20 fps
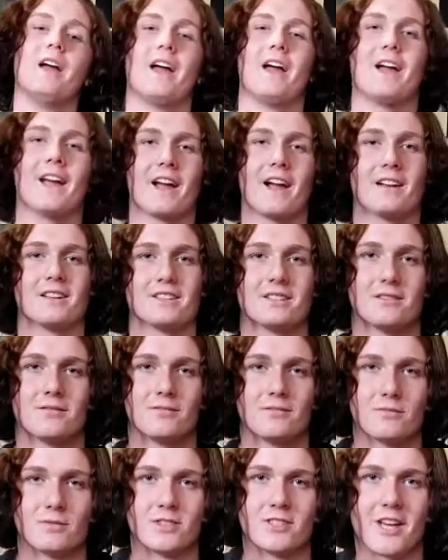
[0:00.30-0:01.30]
Hey guys,
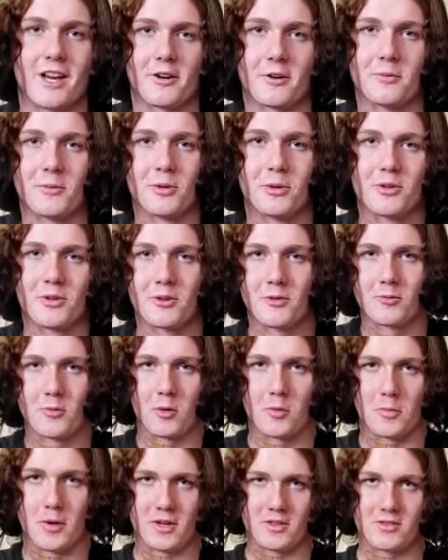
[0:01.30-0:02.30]
Zach from Real here, and
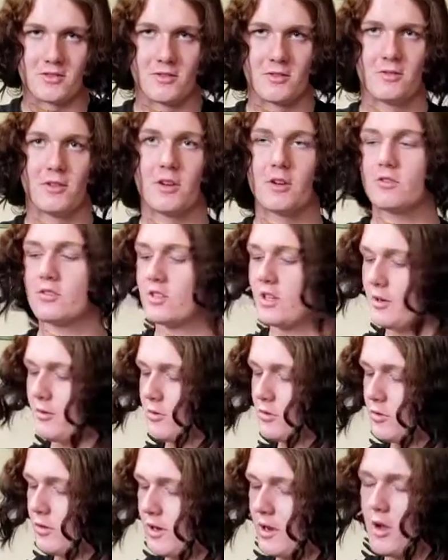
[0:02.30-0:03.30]
welcome back to our video. And today
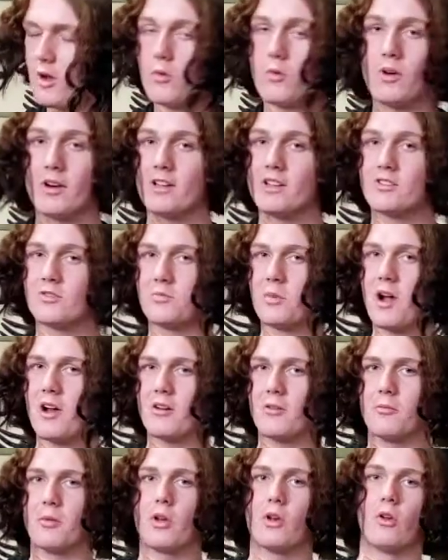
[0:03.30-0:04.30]
we're doing a What Is
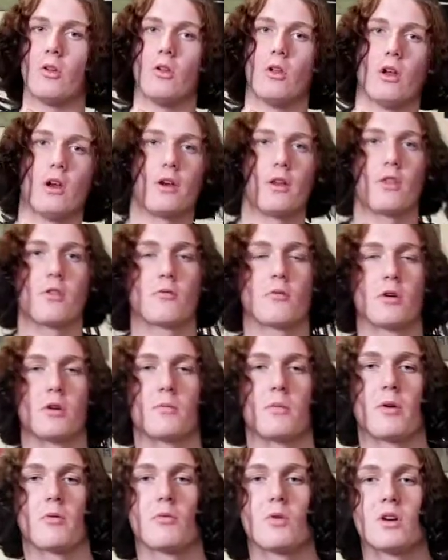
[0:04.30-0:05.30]
Pirate Metal, another one
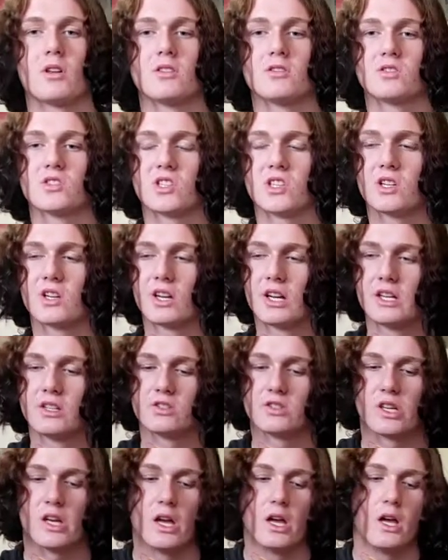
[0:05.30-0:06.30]
in my What Is
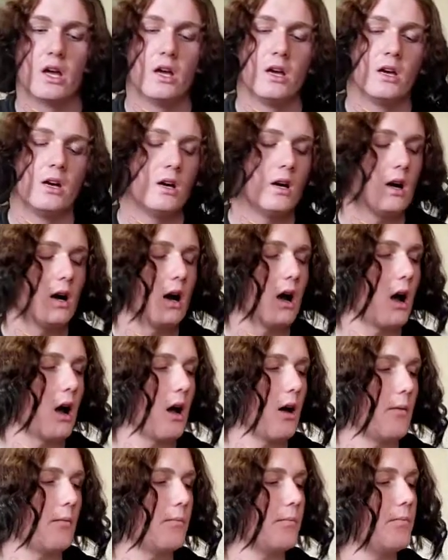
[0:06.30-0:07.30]
series.
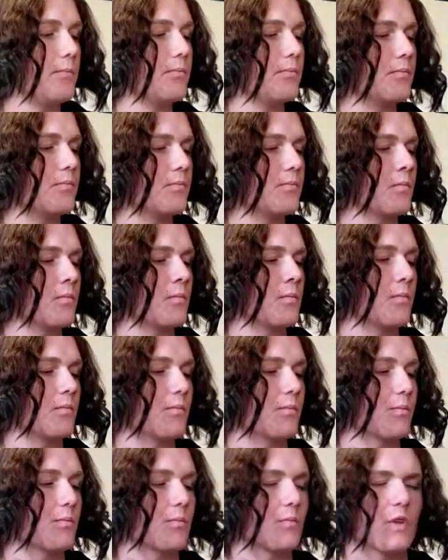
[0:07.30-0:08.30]
Not
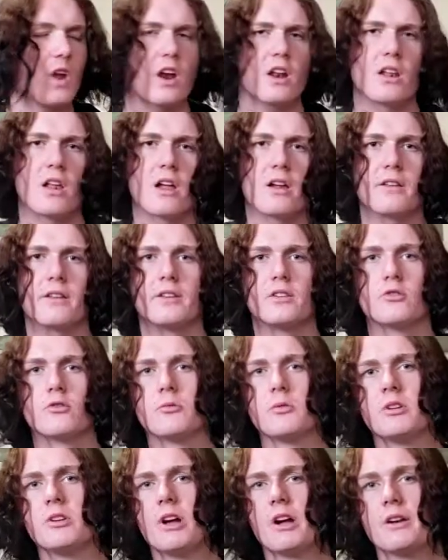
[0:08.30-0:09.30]
a lot of these will
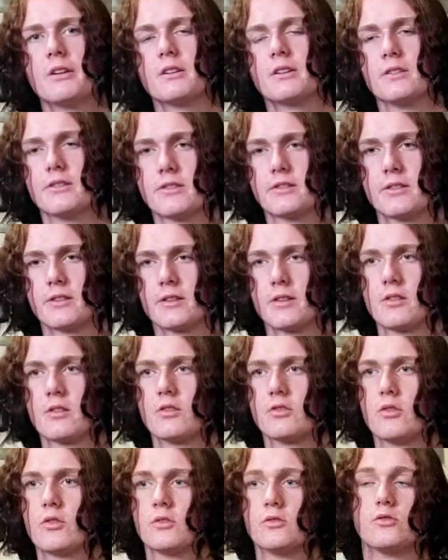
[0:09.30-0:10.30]
be done, considering that
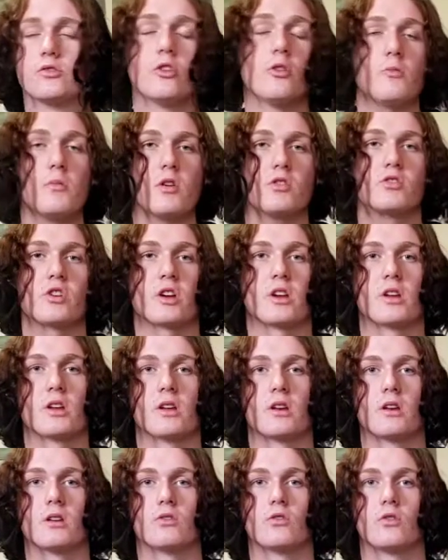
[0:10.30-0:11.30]
there's only so much I can
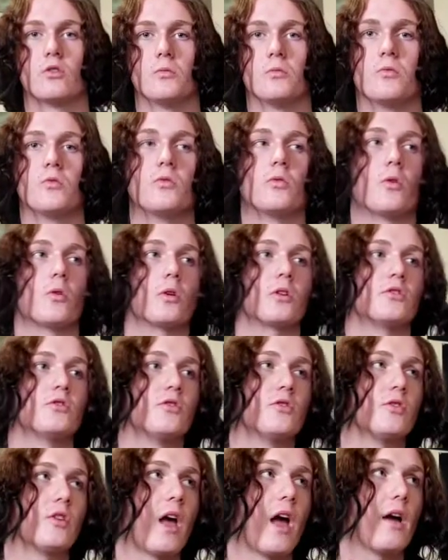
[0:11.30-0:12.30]
get into before
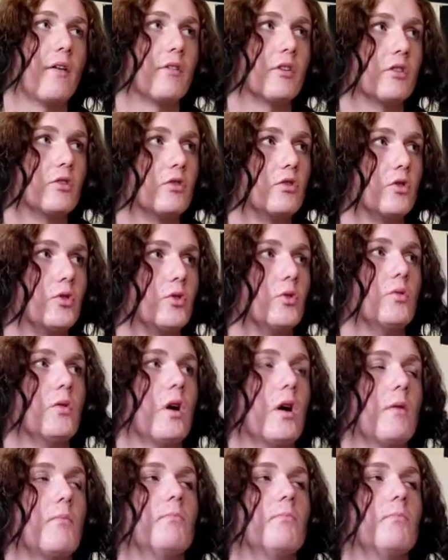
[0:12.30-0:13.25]
it's having to,